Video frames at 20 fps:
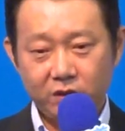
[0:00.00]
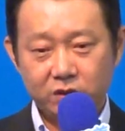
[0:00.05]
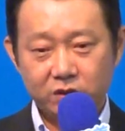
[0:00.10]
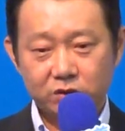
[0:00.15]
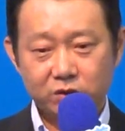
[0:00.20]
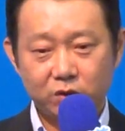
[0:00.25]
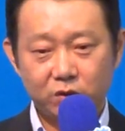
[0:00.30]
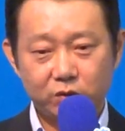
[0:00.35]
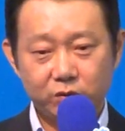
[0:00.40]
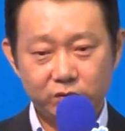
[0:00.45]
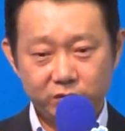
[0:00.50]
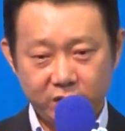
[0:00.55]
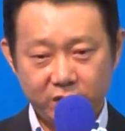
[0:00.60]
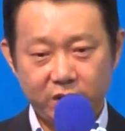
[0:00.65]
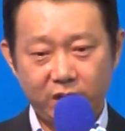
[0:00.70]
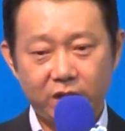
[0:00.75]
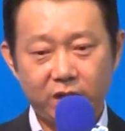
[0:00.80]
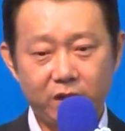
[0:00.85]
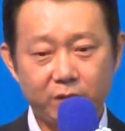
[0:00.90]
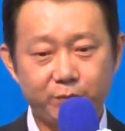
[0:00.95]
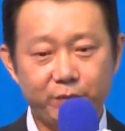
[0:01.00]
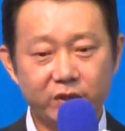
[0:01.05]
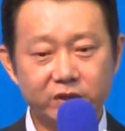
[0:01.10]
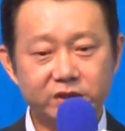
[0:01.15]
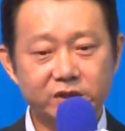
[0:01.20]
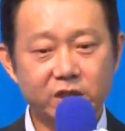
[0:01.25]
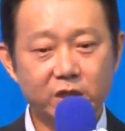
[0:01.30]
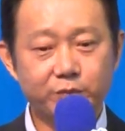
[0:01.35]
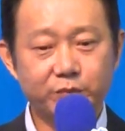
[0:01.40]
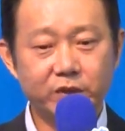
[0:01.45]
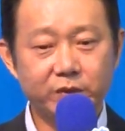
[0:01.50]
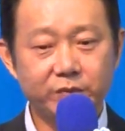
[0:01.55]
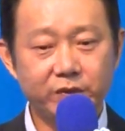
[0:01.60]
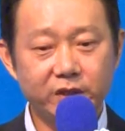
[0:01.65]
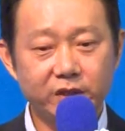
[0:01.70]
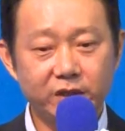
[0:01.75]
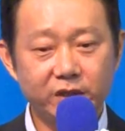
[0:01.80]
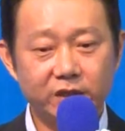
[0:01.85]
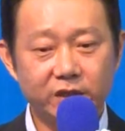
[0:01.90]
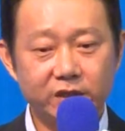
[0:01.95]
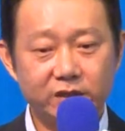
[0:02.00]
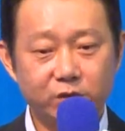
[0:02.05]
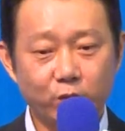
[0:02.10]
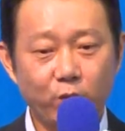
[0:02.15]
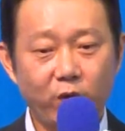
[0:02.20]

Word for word: So personal PB is a